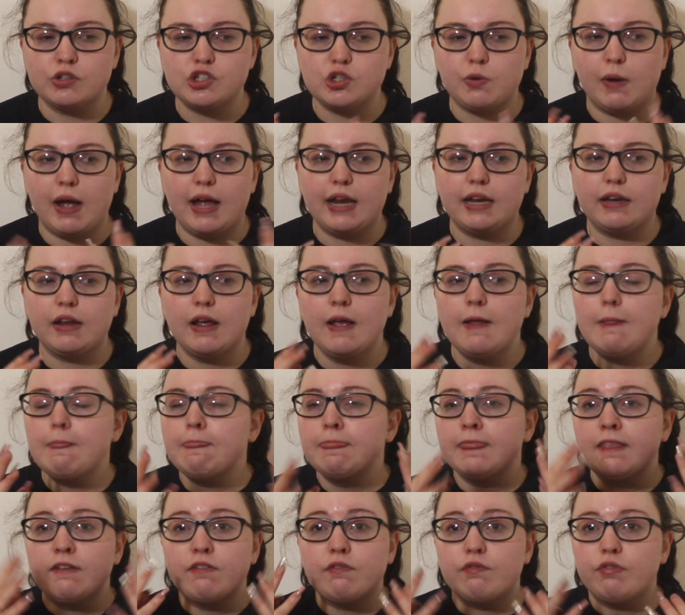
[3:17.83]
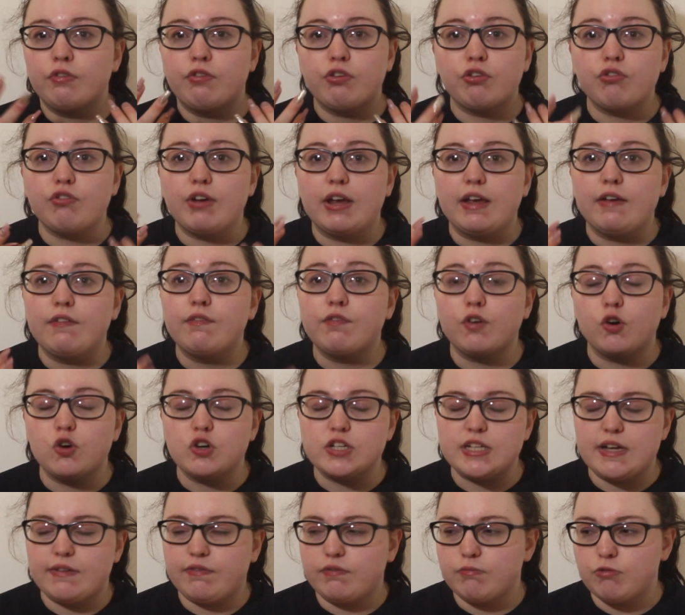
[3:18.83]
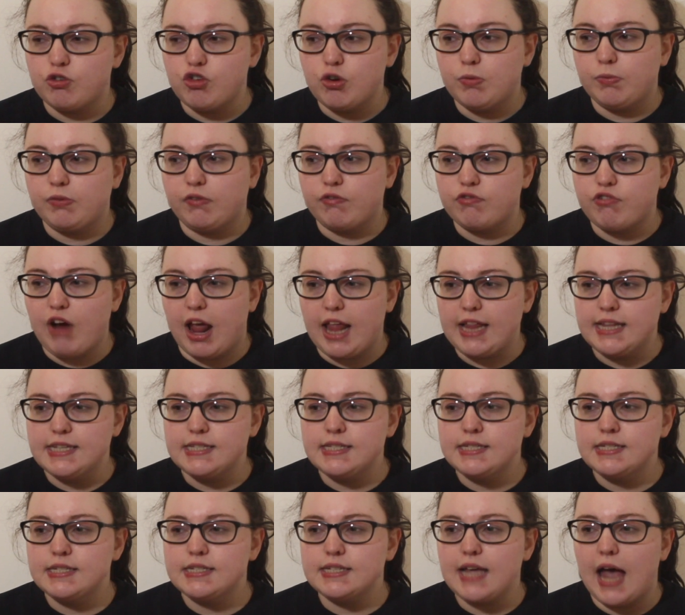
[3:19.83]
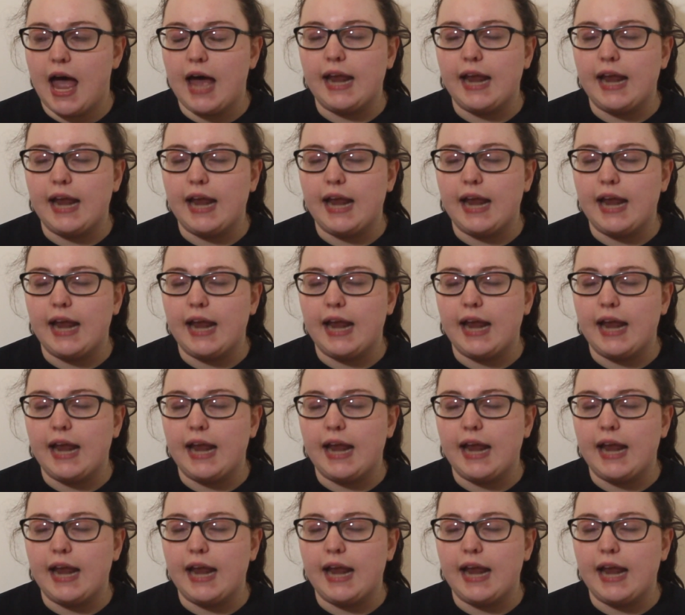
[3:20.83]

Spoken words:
So I had 3-4 different groups of friends,